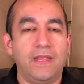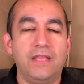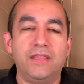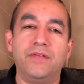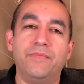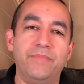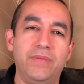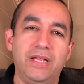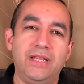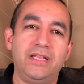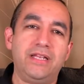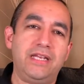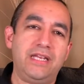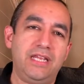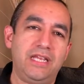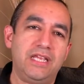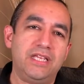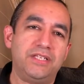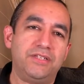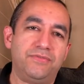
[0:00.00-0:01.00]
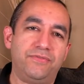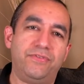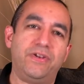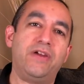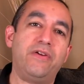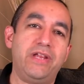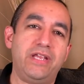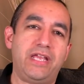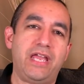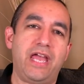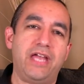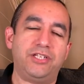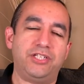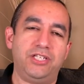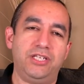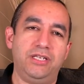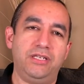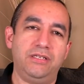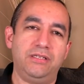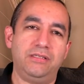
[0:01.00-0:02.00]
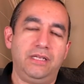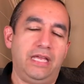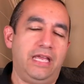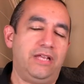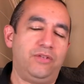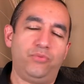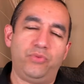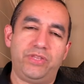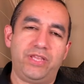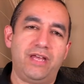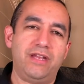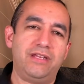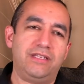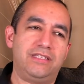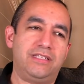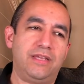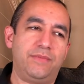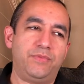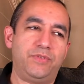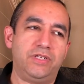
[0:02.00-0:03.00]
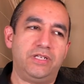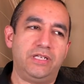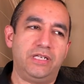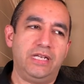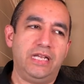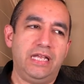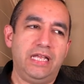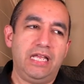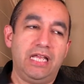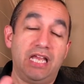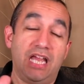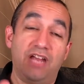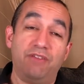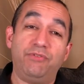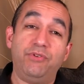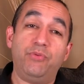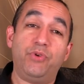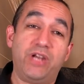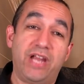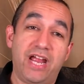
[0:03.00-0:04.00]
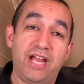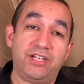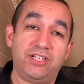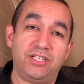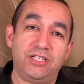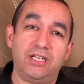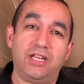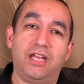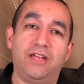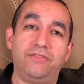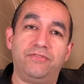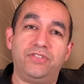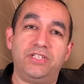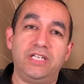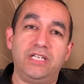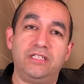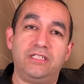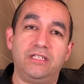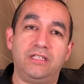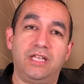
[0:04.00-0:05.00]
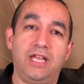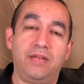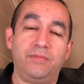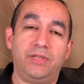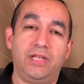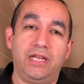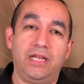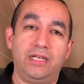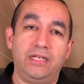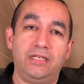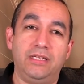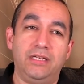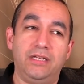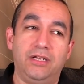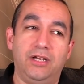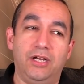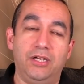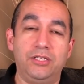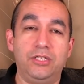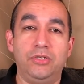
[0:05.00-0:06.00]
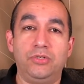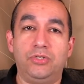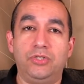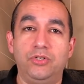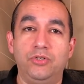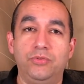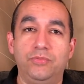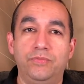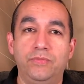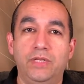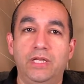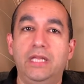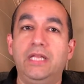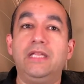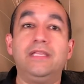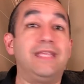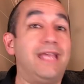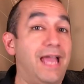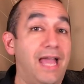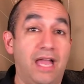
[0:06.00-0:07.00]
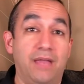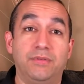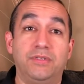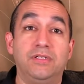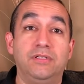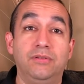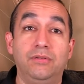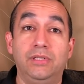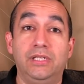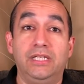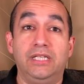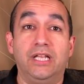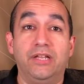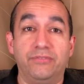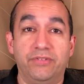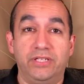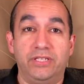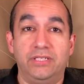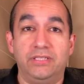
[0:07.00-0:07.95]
The melody is very catchy, and without exception, every reaction I've seen to Limelight on YouTube. They absolutely love it.